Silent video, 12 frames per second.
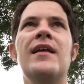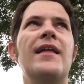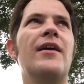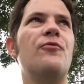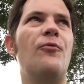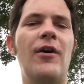
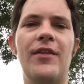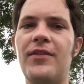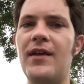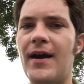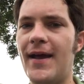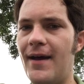That's one
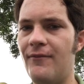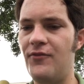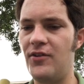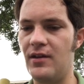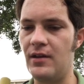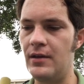thing I
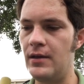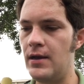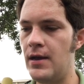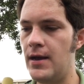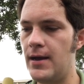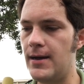have to
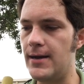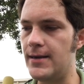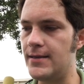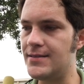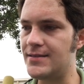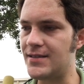
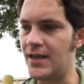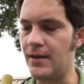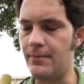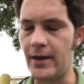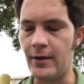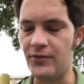
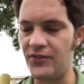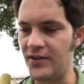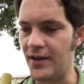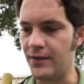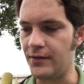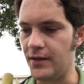say about
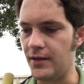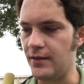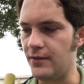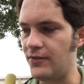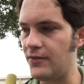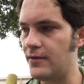Stan
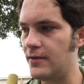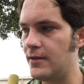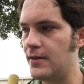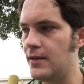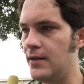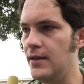Lee, is
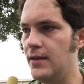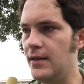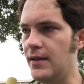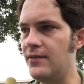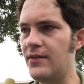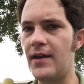
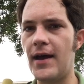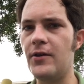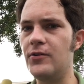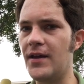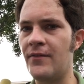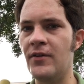he's a guy
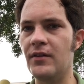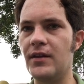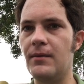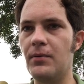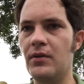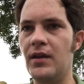who
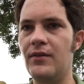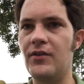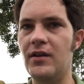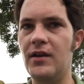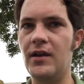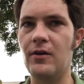definitely
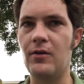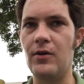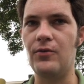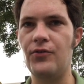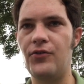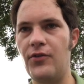believed in
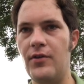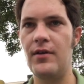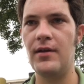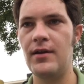heroes.